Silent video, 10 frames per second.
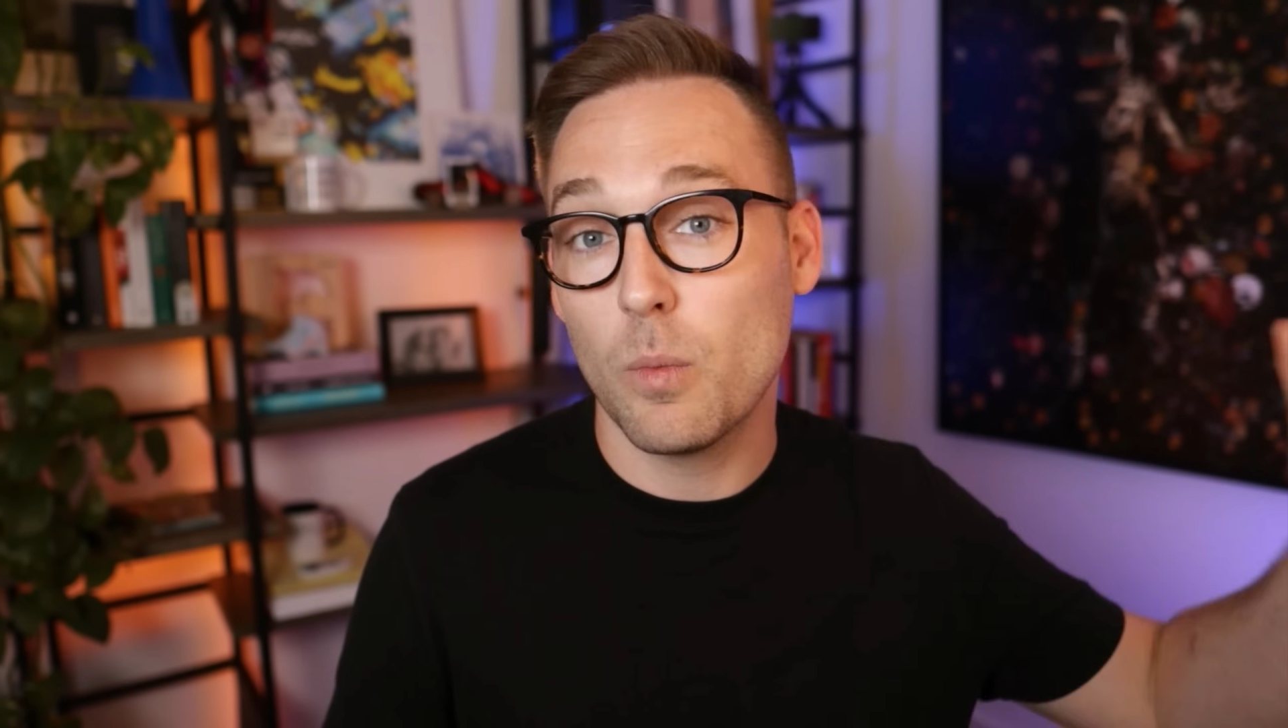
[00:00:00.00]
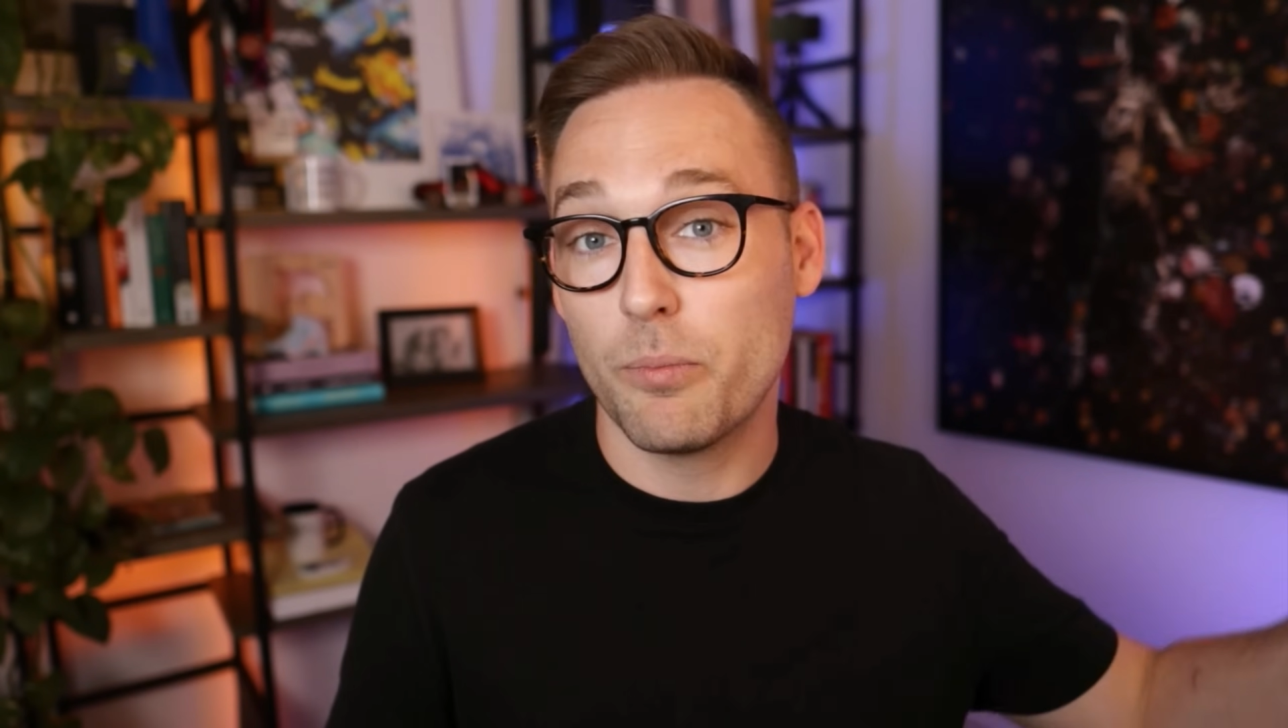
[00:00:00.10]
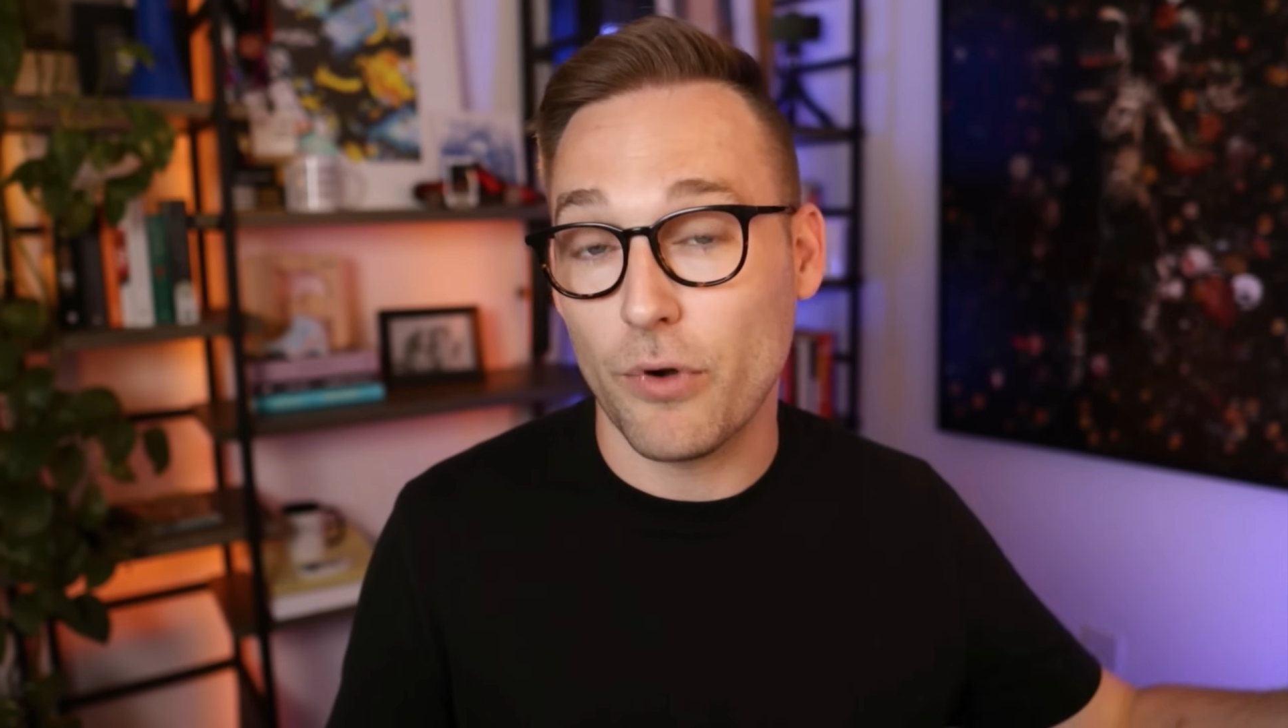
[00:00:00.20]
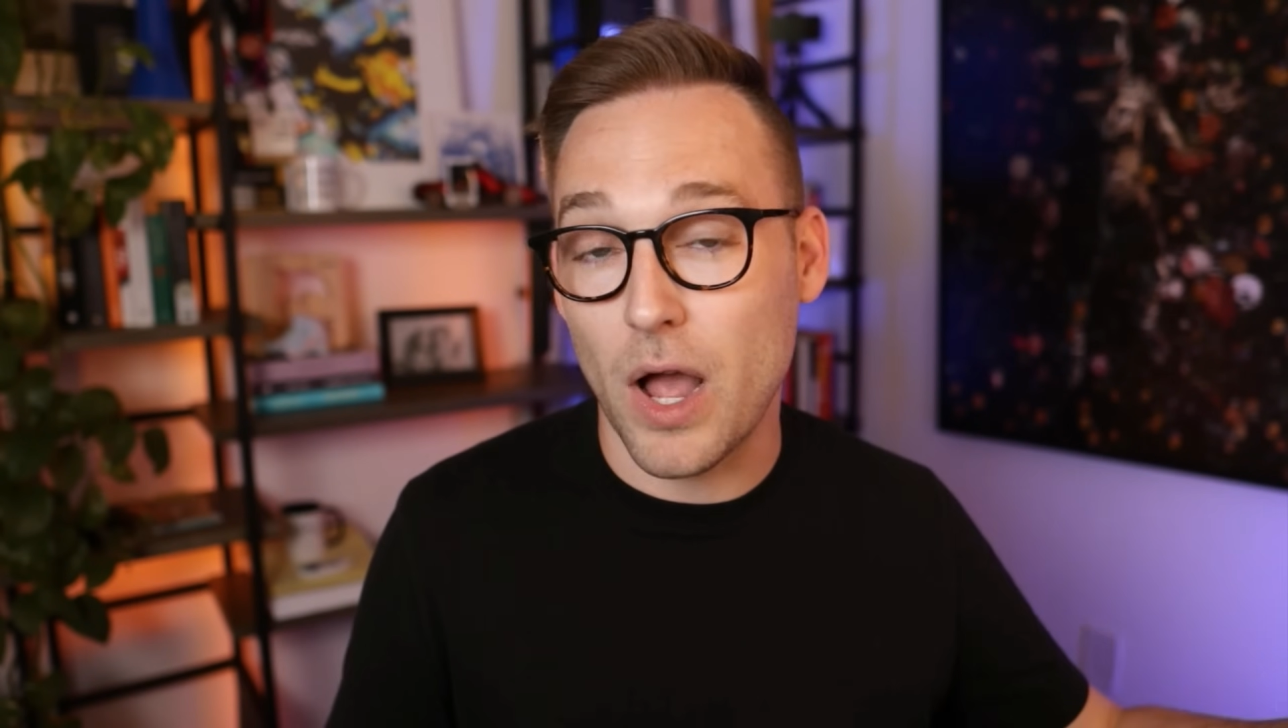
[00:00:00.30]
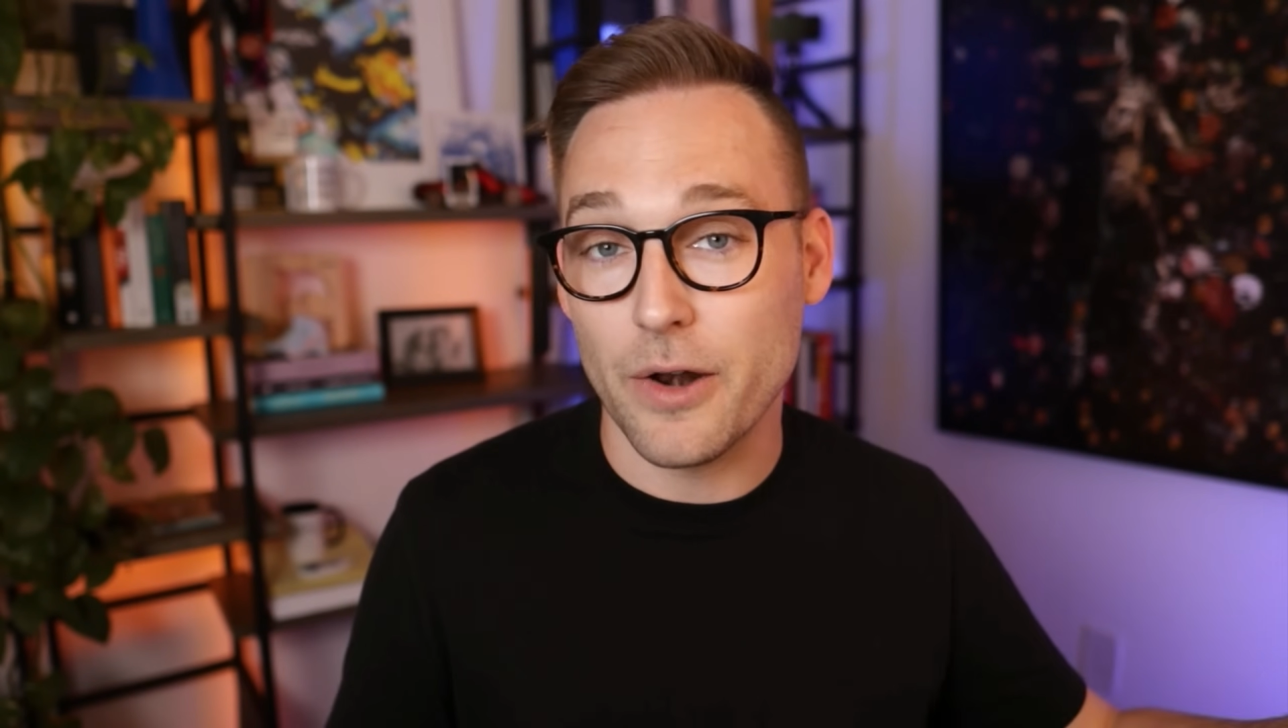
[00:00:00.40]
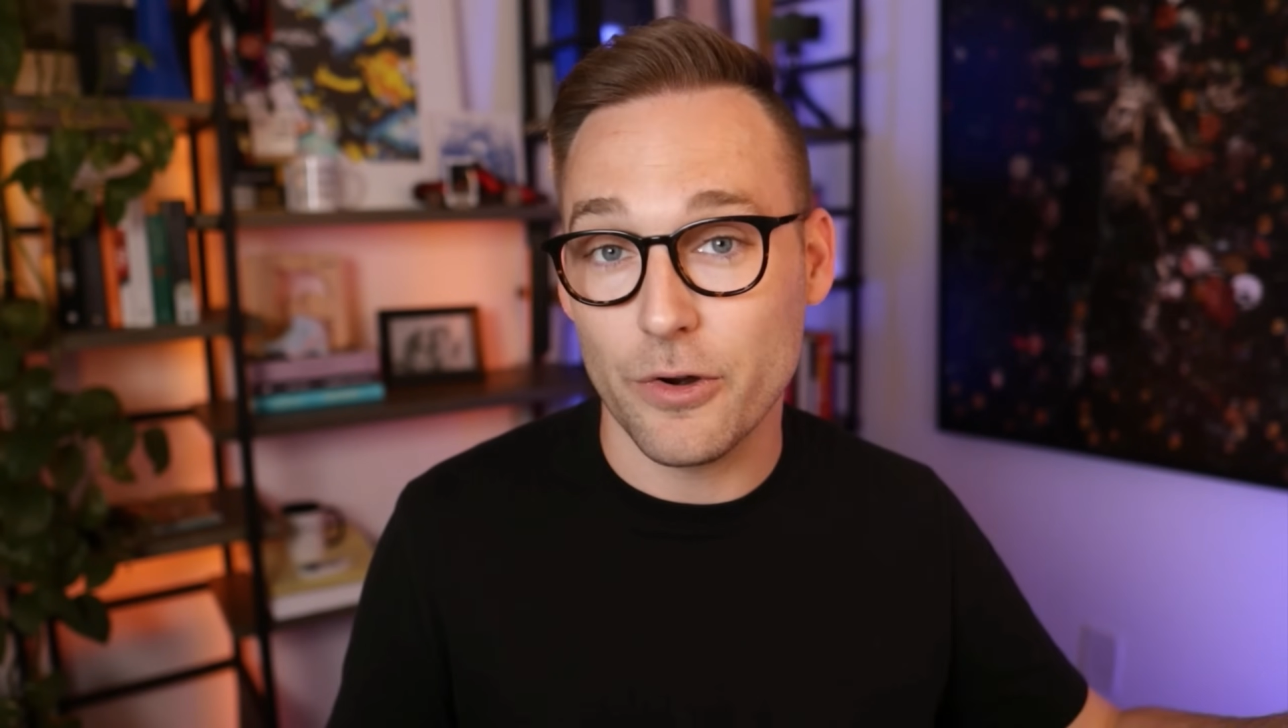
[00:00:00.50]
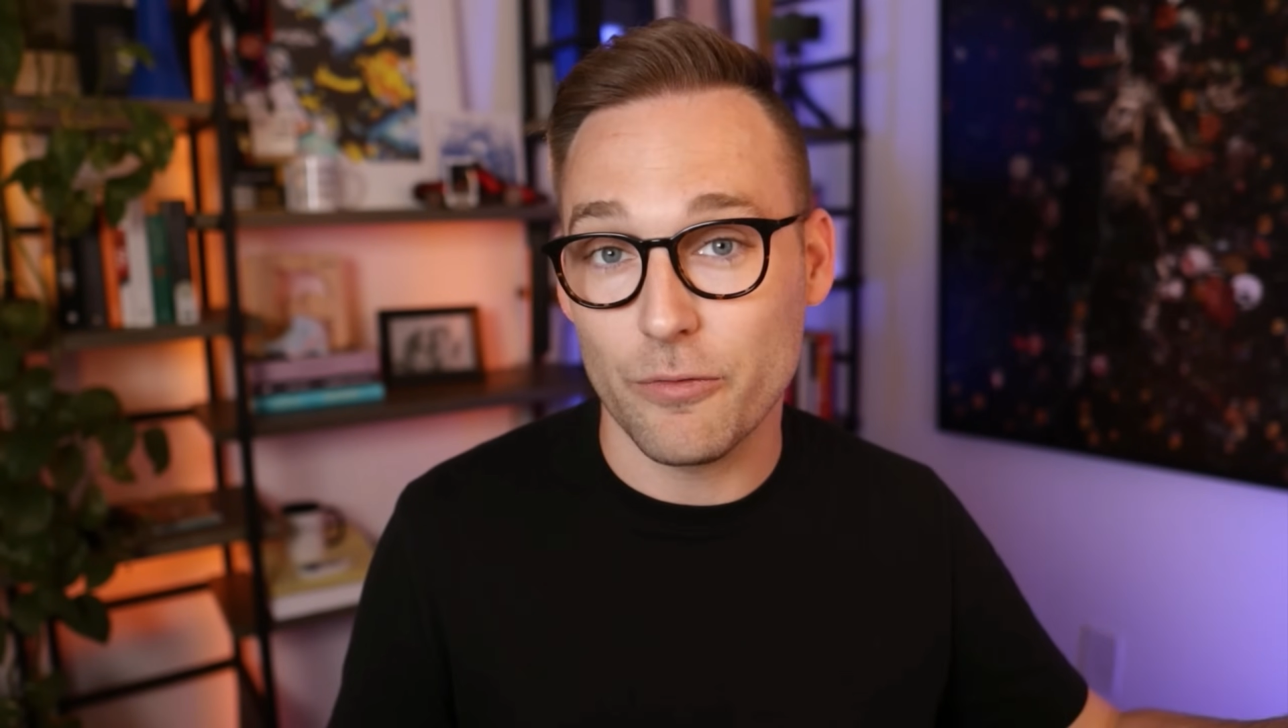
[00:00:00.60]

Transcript: broader